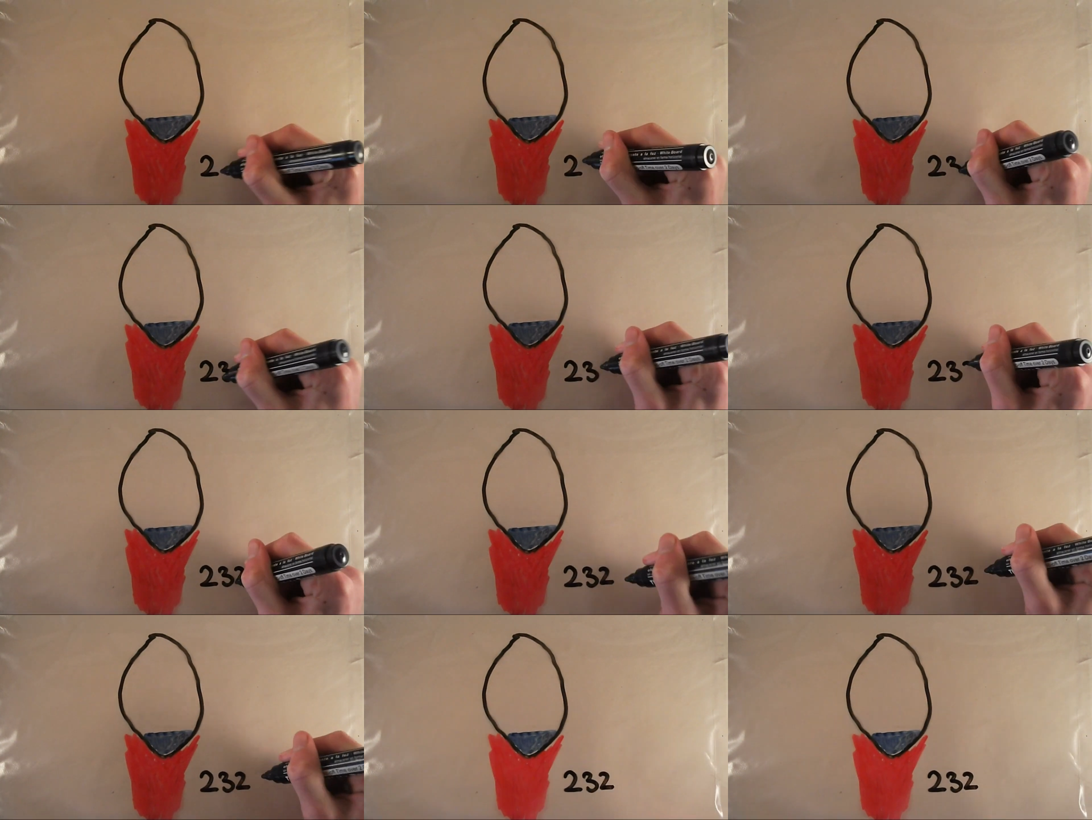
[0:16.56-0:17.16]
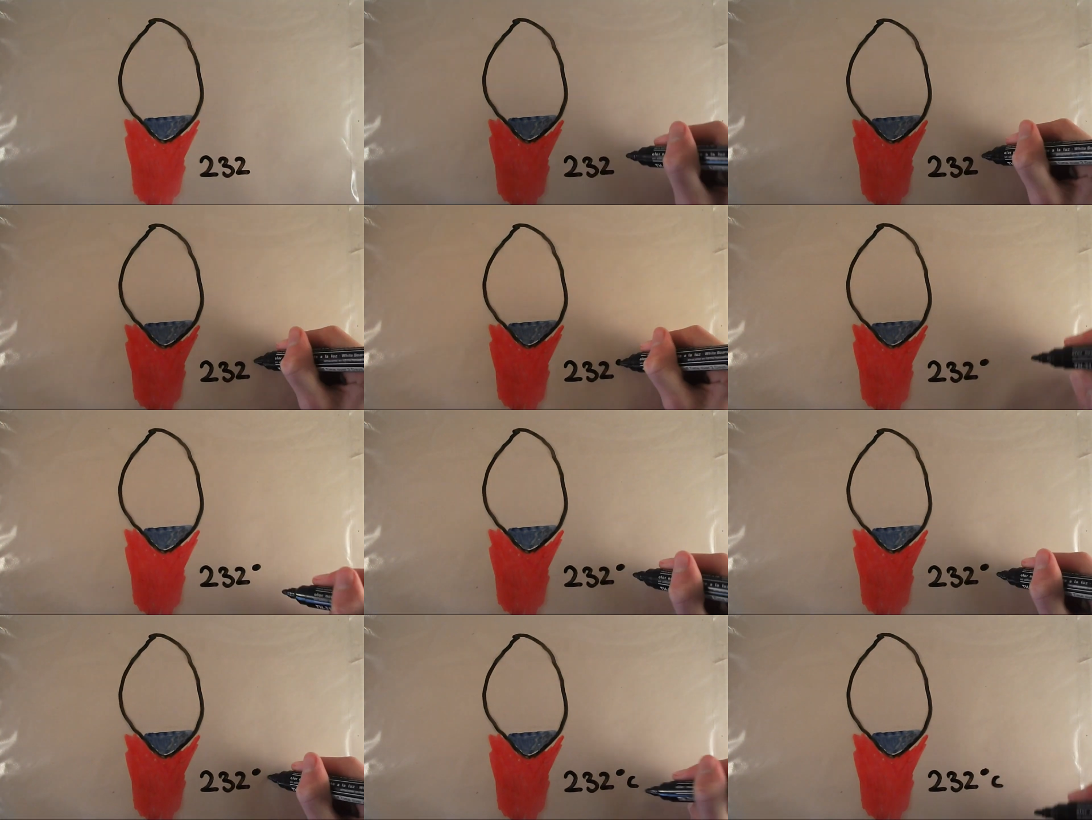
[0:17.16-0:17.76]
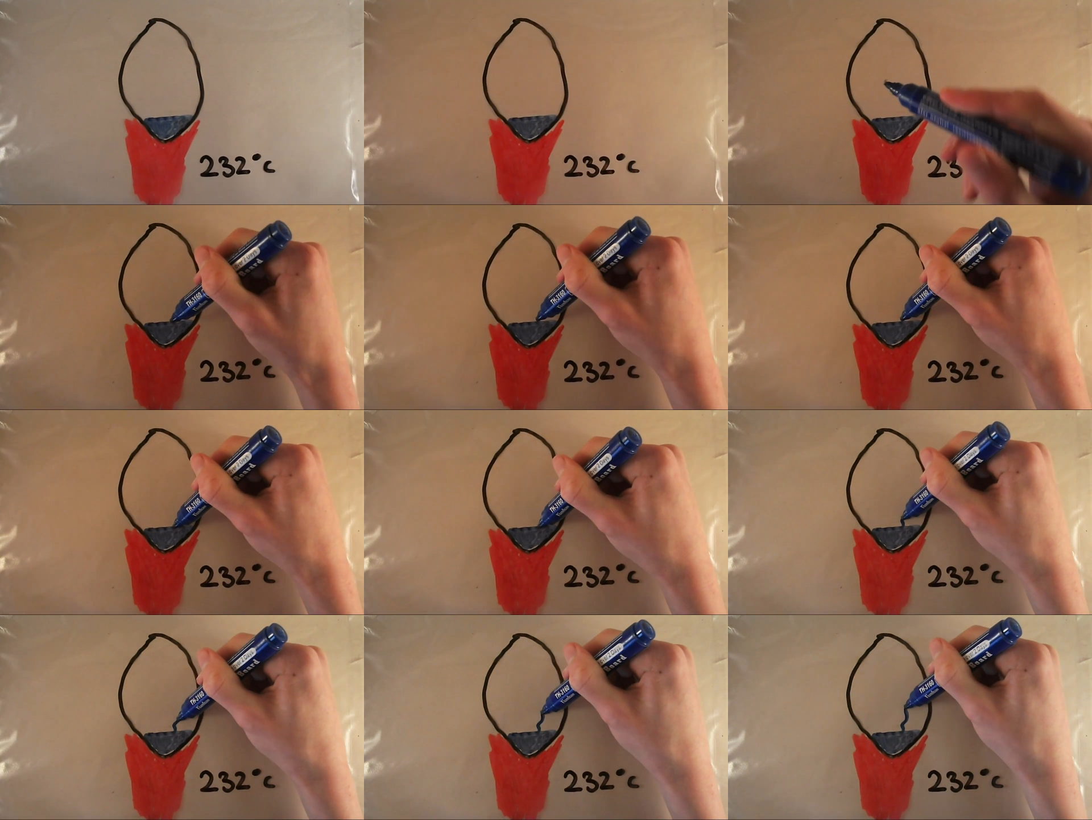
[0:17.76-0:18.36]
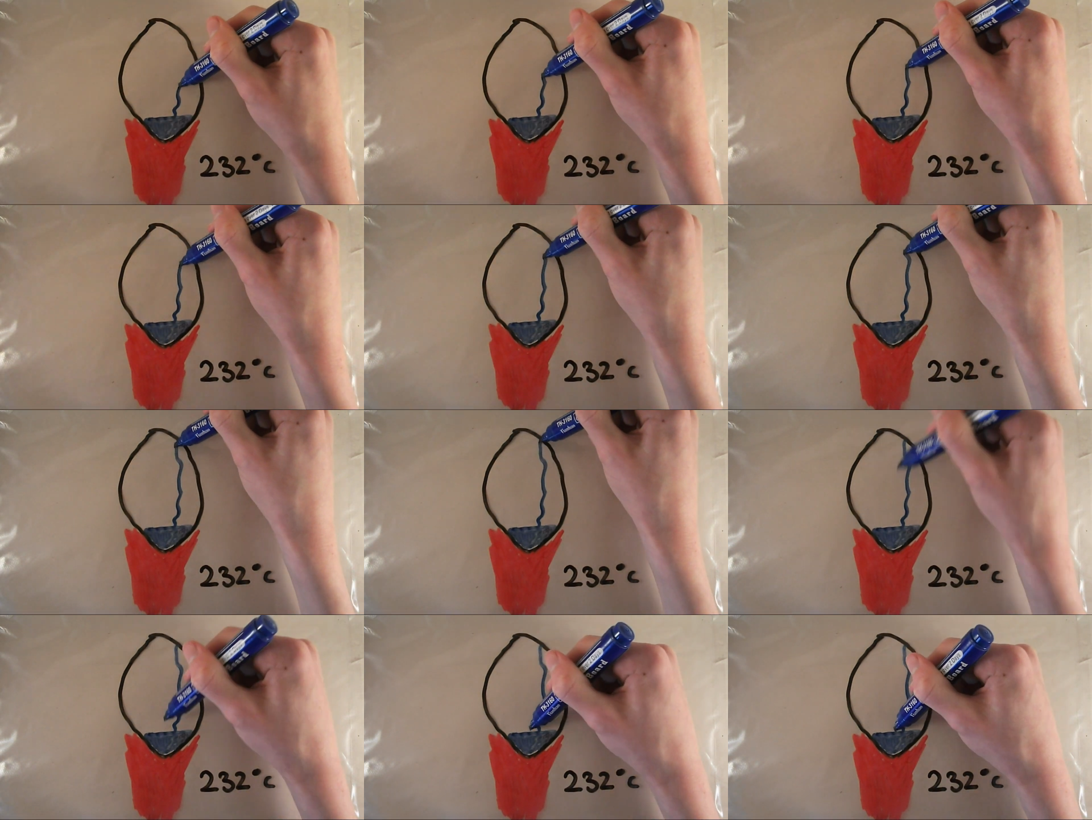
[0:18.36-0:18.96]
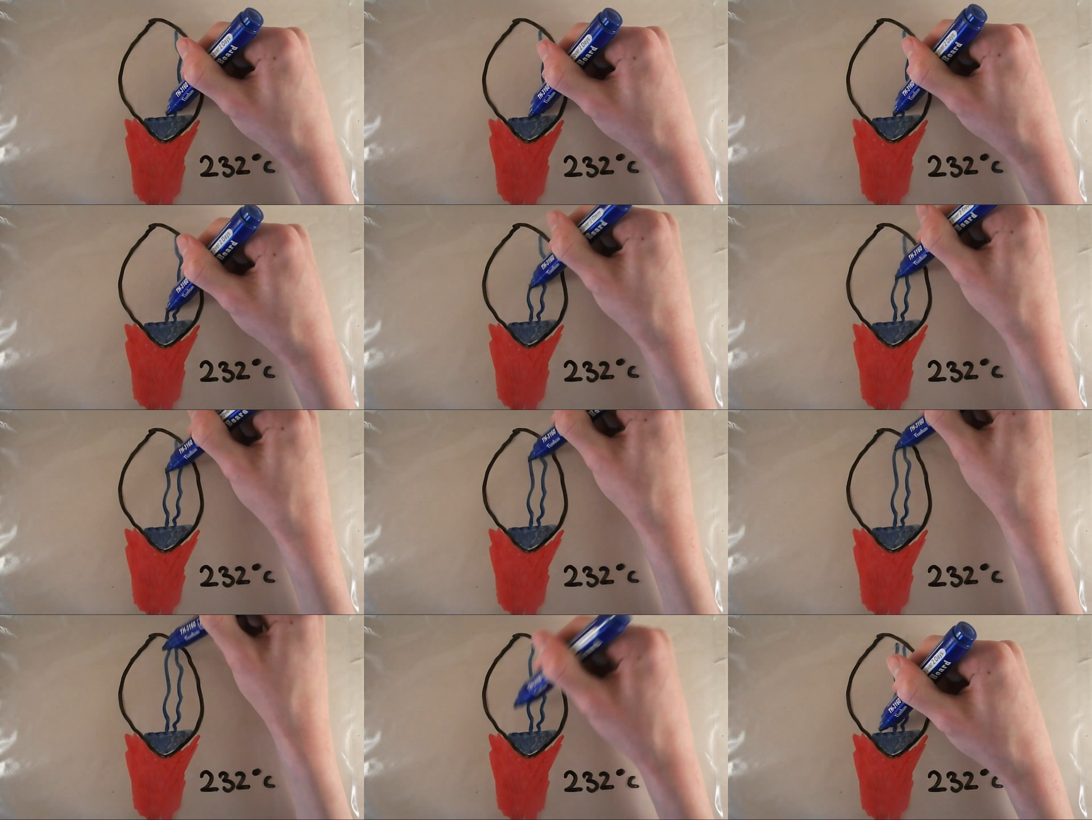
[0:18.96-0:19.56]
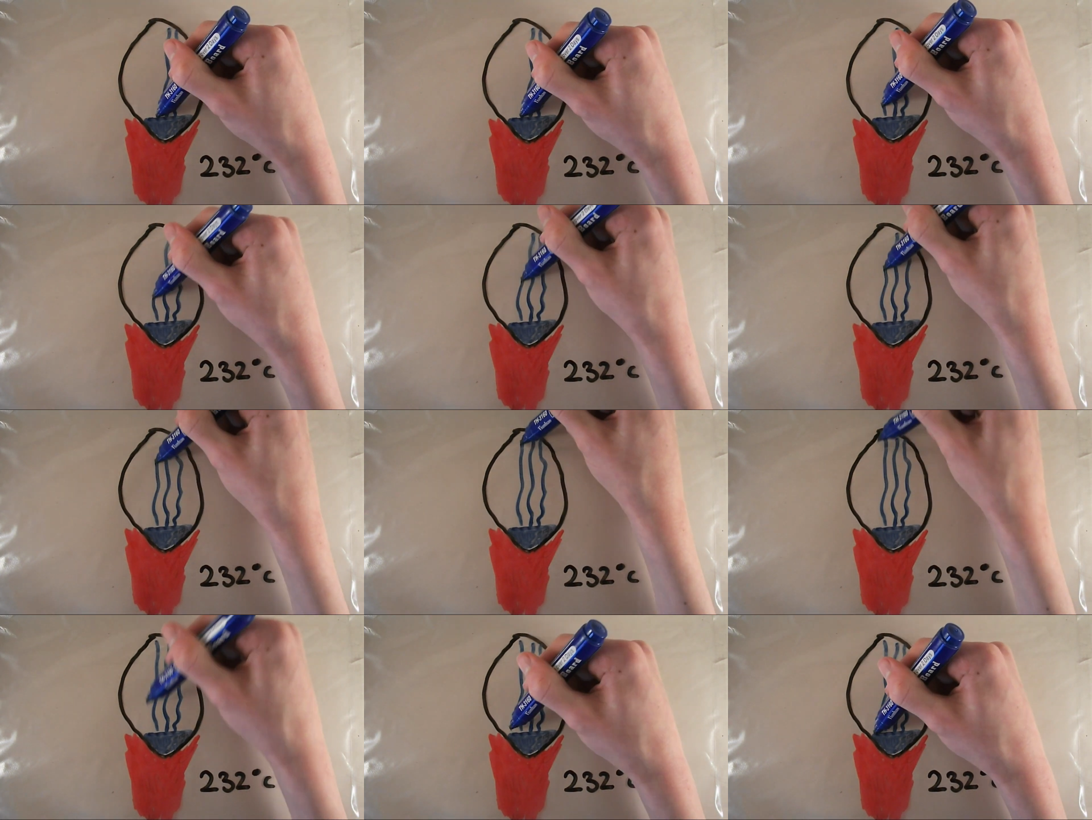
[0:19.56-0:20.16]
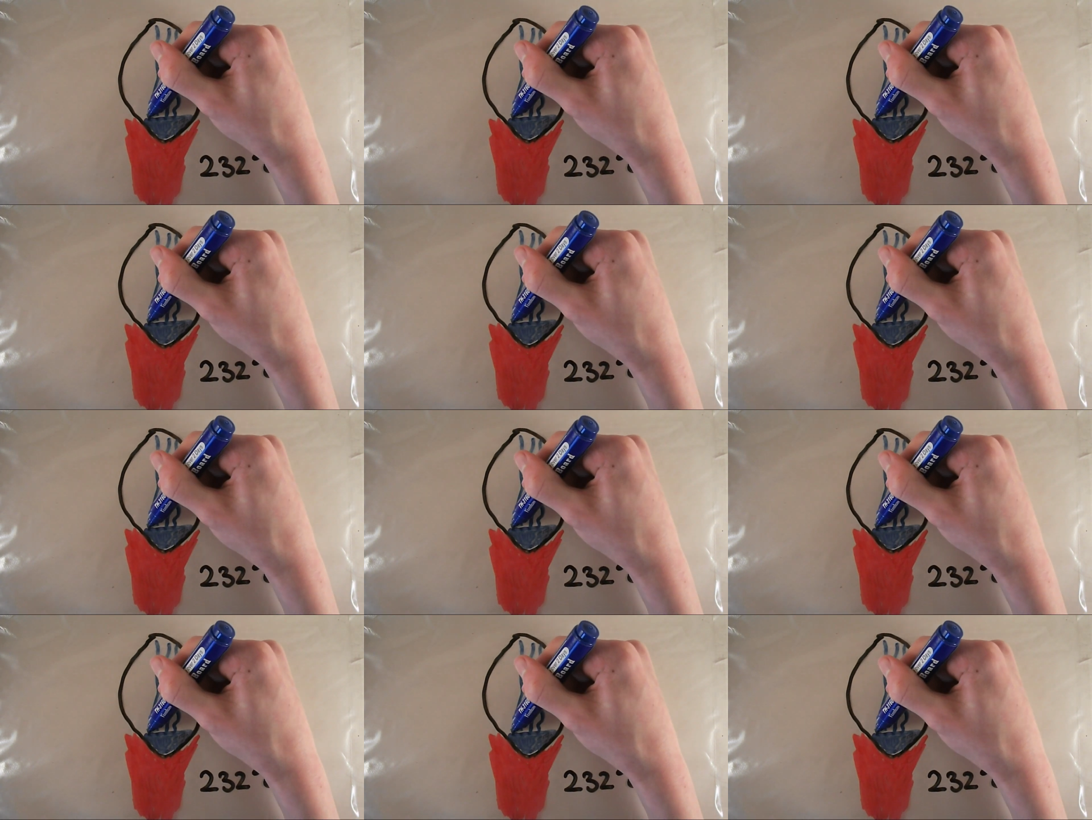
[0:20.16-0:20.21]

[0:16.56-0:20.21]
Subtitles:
[unreadable: no face in view]